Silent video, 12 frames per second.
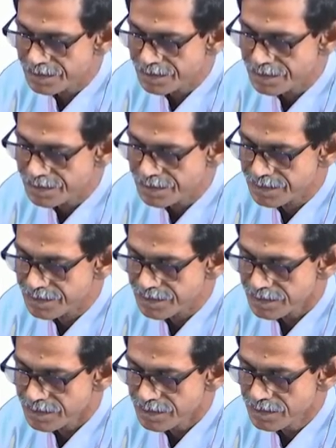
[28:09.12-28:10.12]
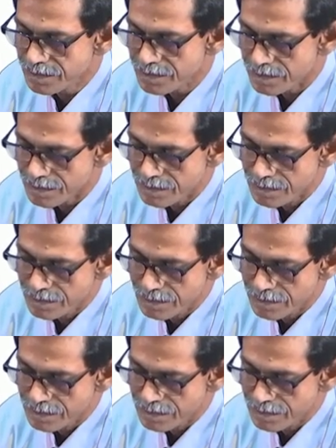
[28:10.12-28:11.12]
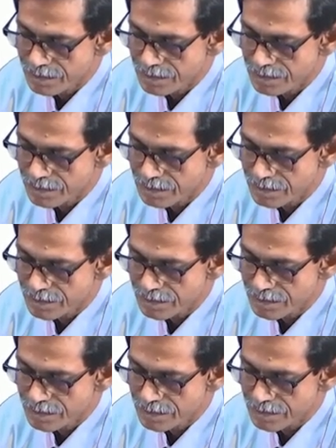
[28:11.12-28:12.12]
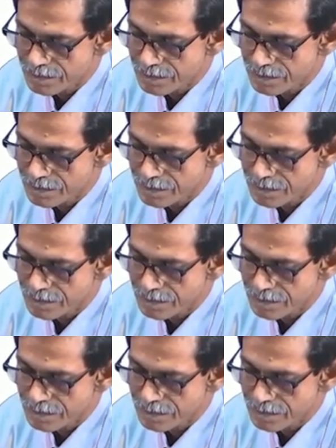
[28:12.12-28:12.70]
Nobody speaks.